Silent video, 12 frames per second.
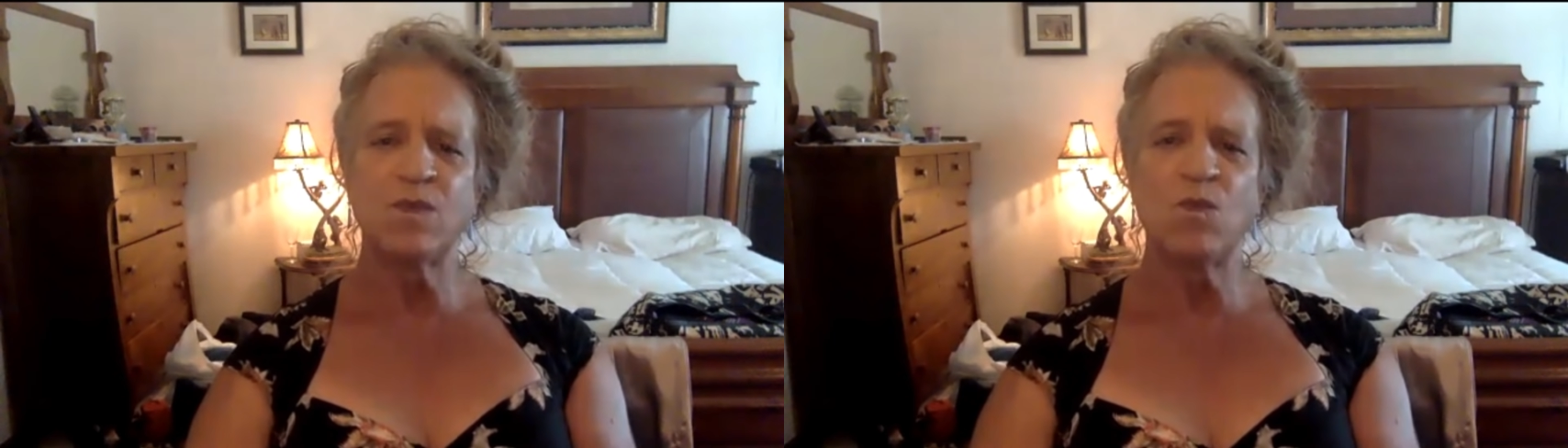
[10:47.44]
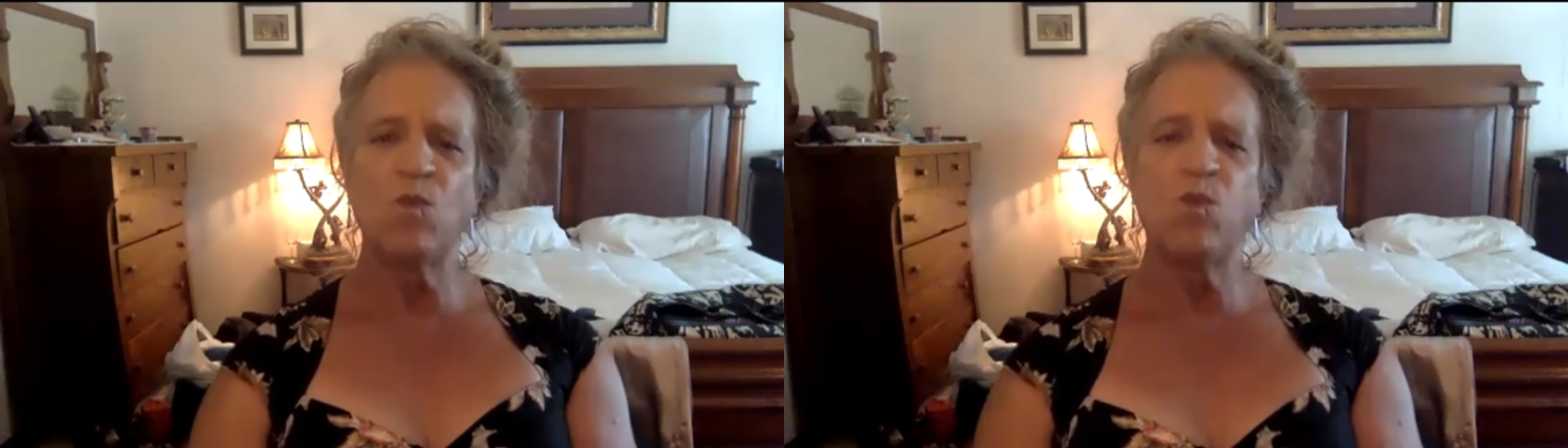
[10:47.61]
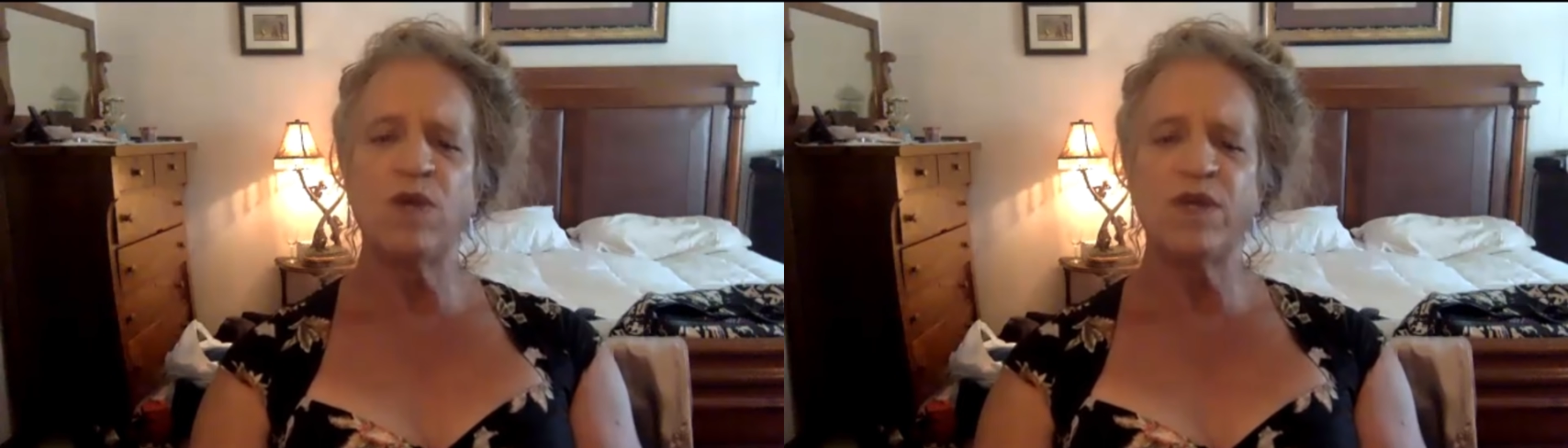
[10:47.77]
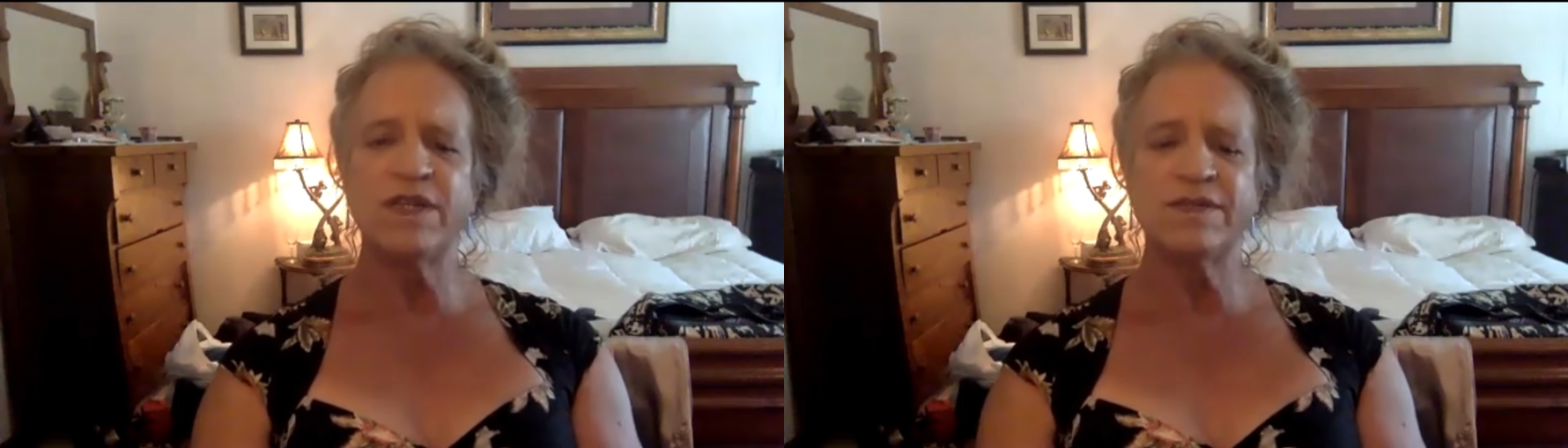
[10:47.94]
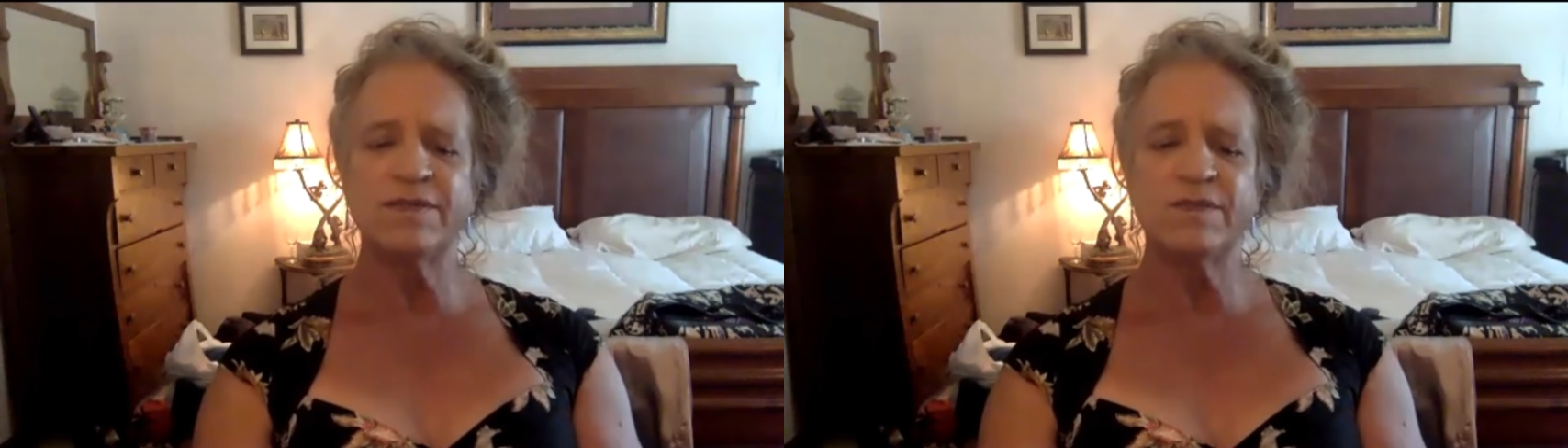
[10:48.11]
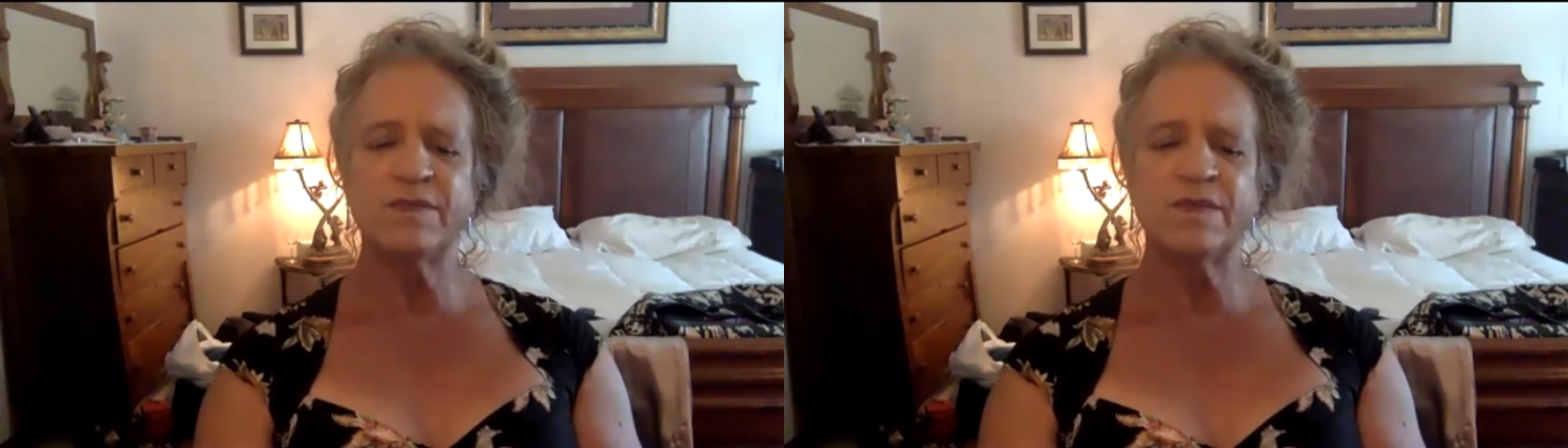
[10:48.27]
What
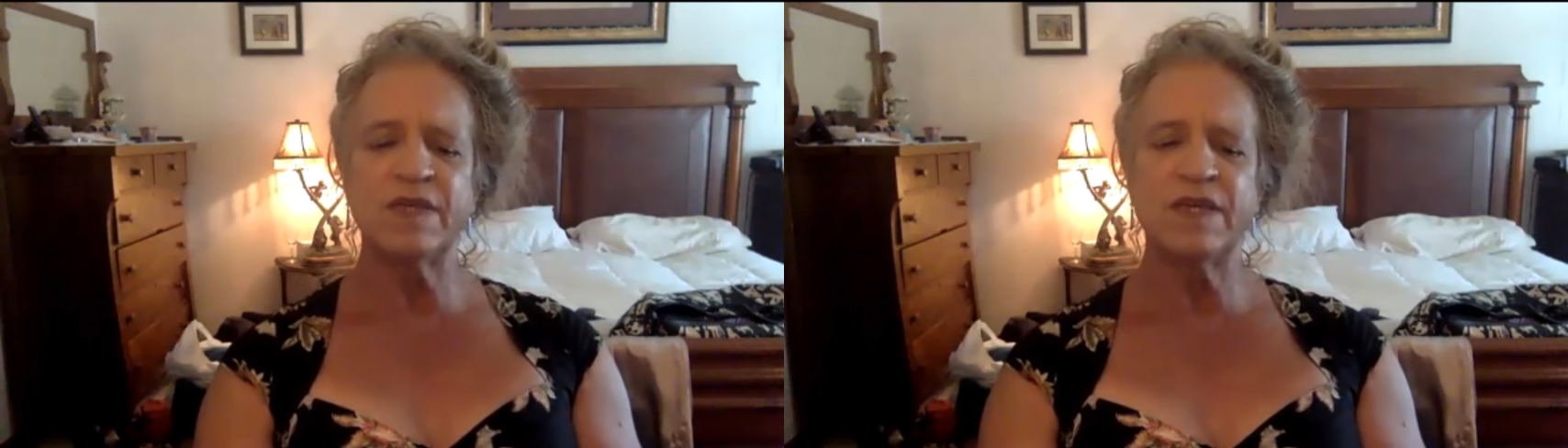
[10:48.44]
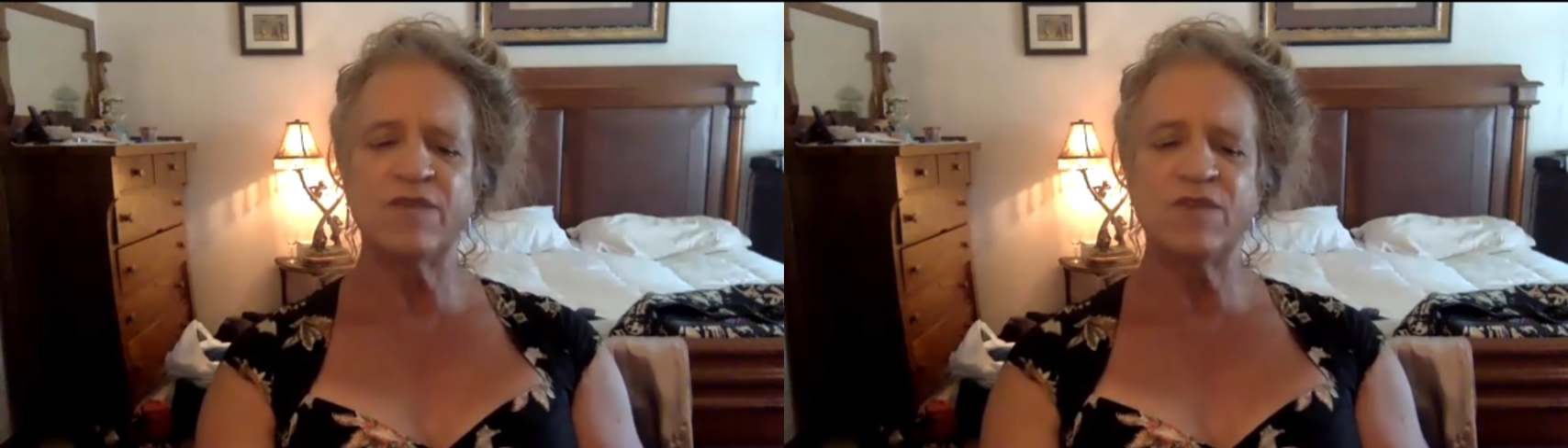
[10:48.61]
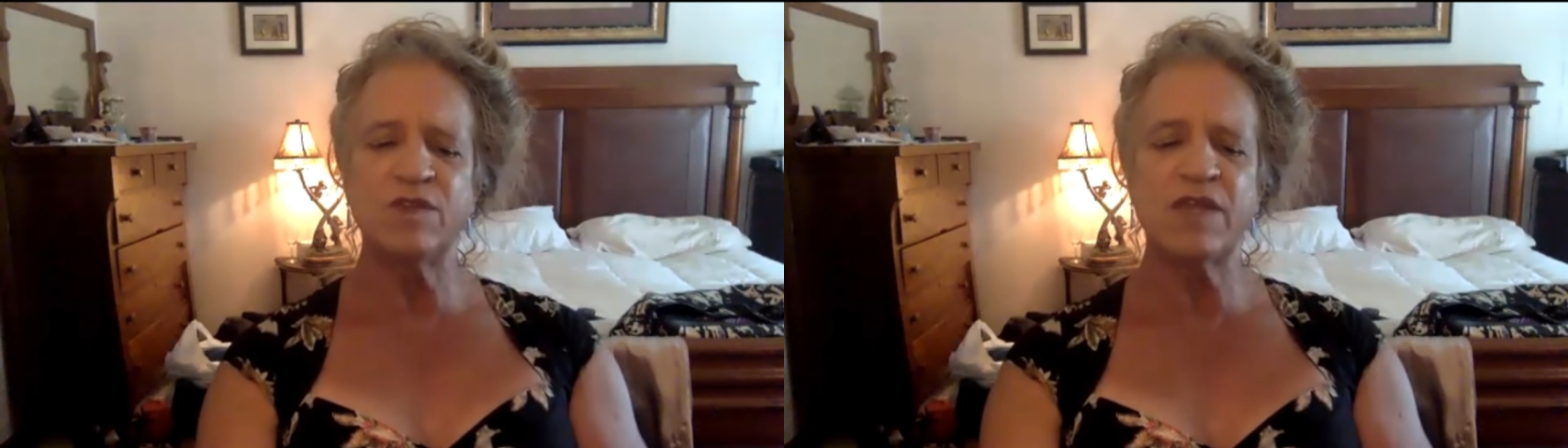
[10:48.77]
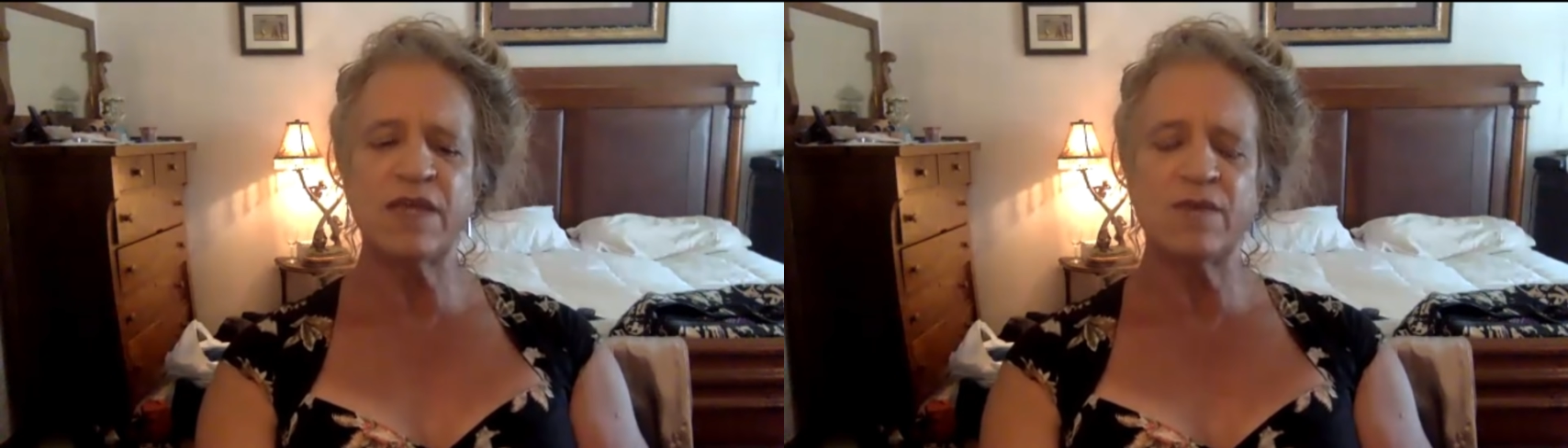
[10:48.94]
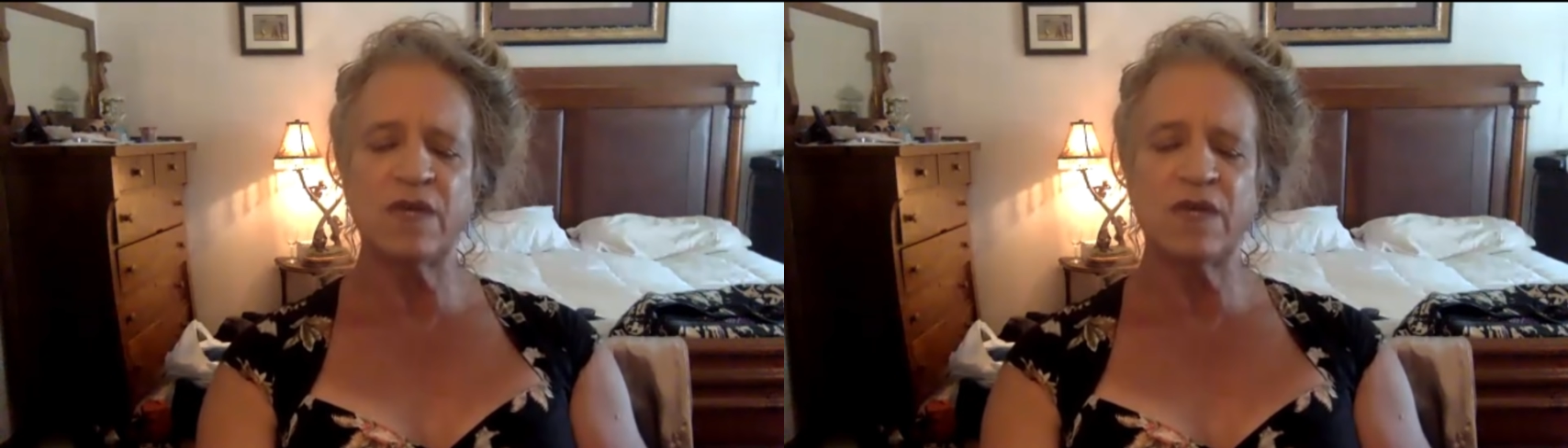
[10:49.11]
if you take